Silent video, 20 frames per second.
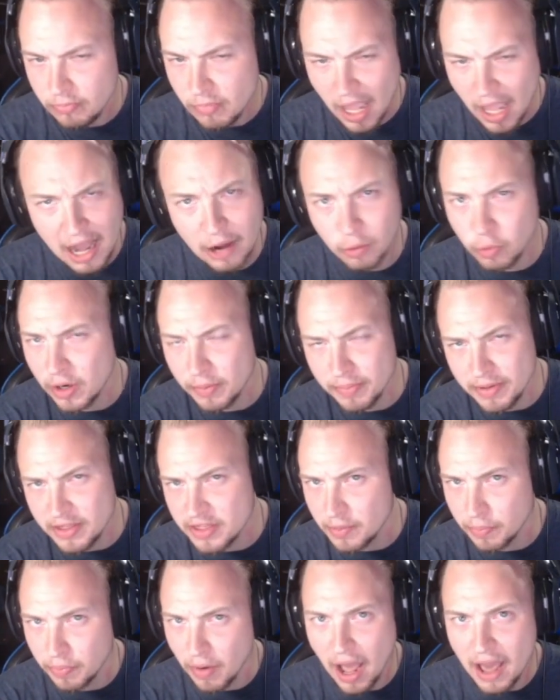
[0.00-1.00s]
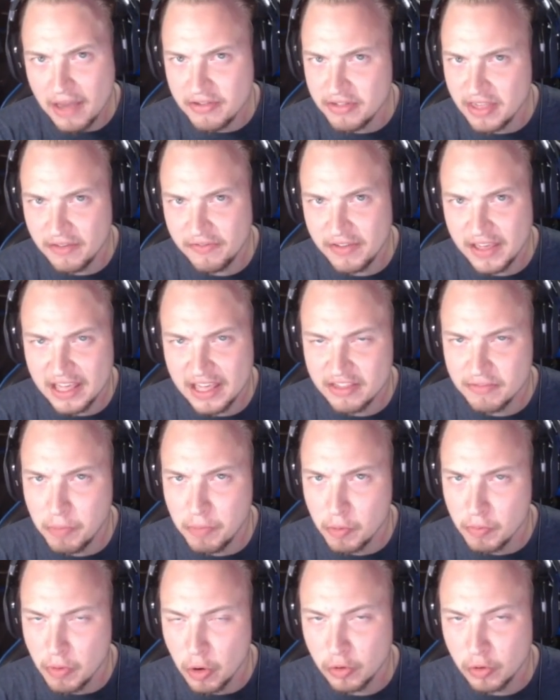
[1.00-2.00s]
I wouldn't be surprised if he gets
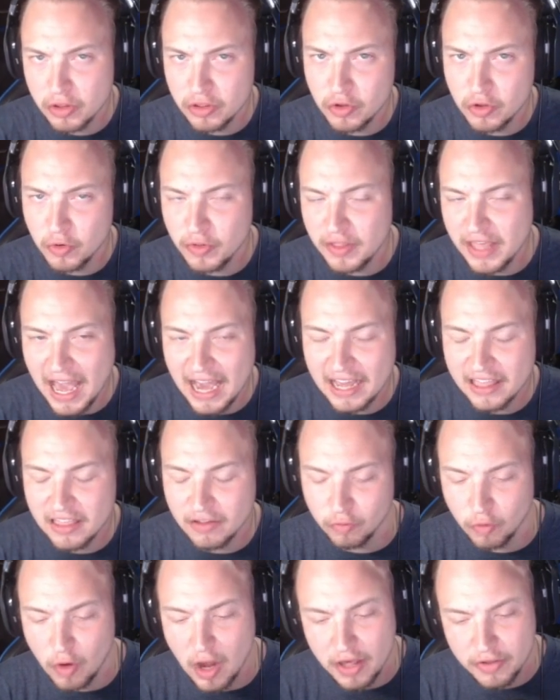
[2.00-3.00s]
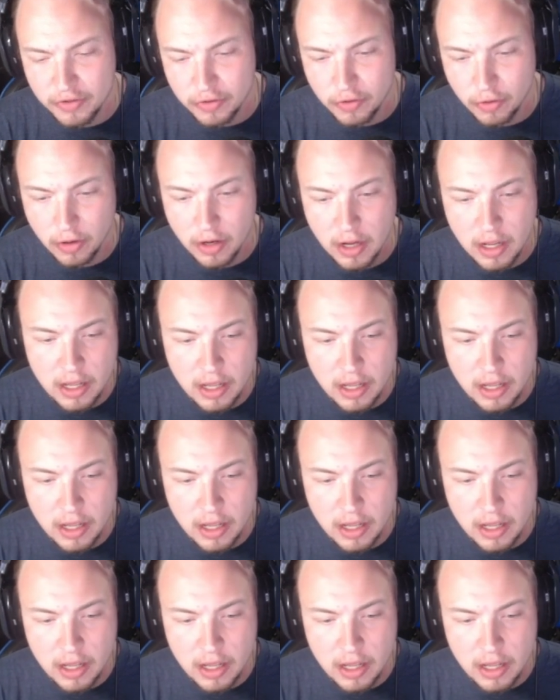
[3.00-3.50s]
promoted to the active roster.